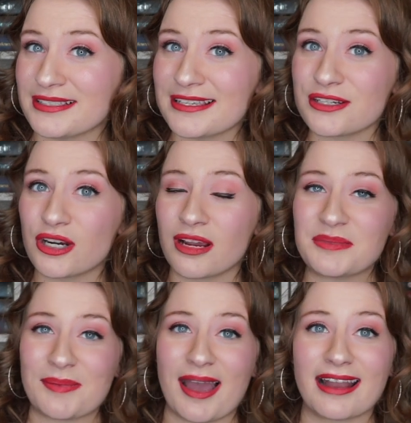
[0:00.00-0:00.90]
sister
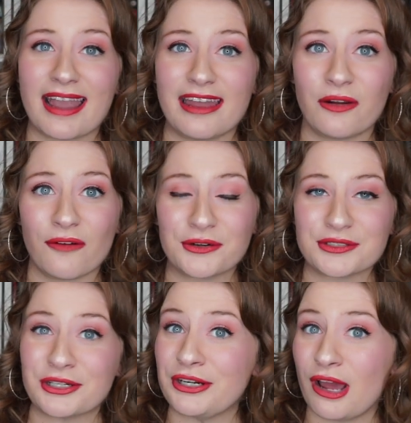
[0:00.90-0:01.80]
comes back and
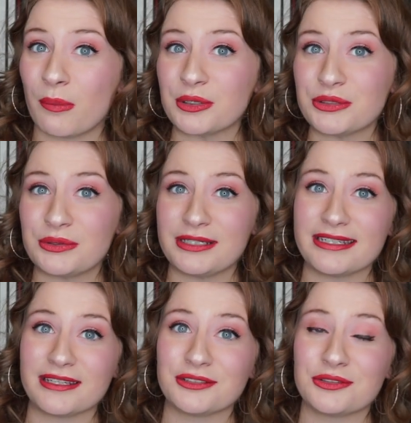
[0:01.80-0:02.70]
offers her an
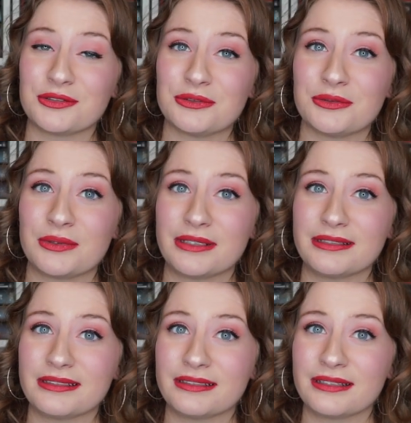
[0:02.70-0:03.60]
opportunity to
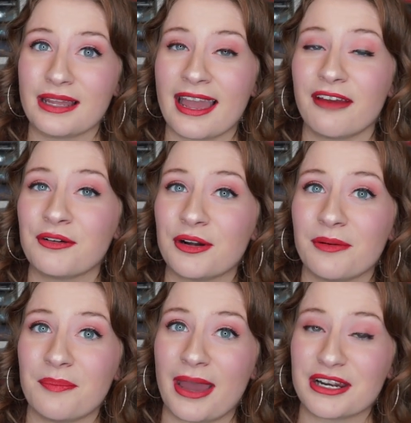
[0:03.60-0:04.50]
have
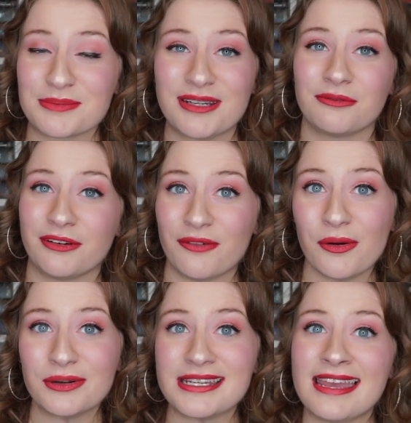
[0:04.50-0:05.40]
her banishment
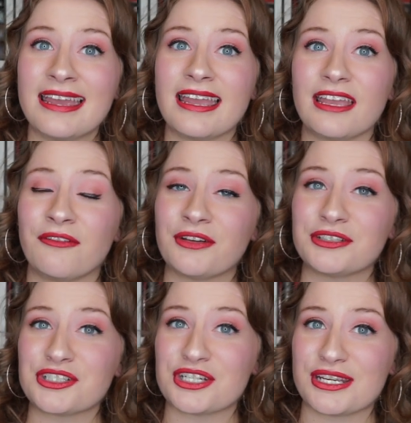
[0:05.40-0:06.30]
revoked if
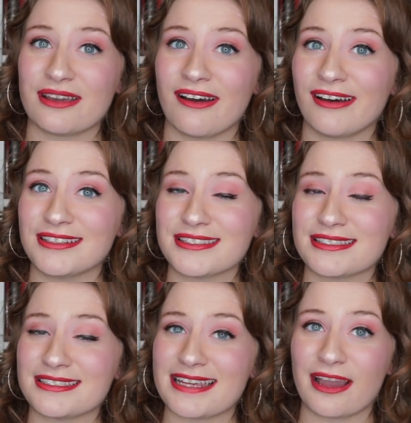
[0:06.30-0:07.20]
she
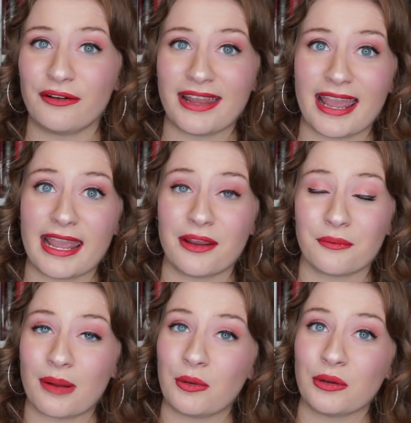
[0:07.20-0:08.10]
hunts down a
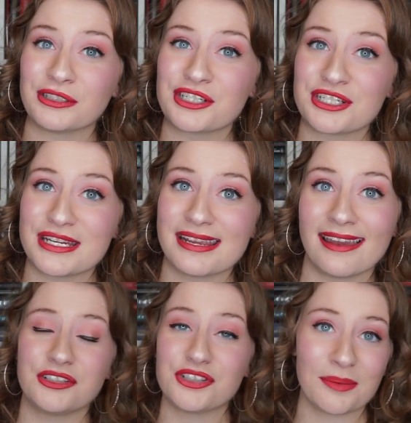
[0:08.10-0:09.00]
rebel,
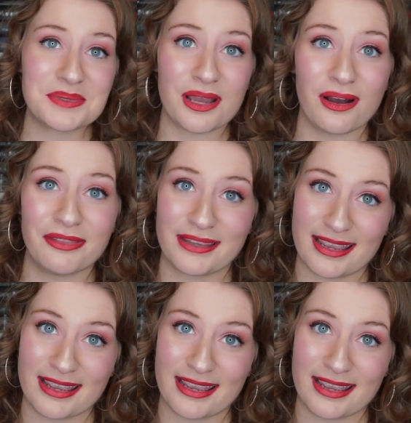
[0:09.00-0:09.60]
she jumps on the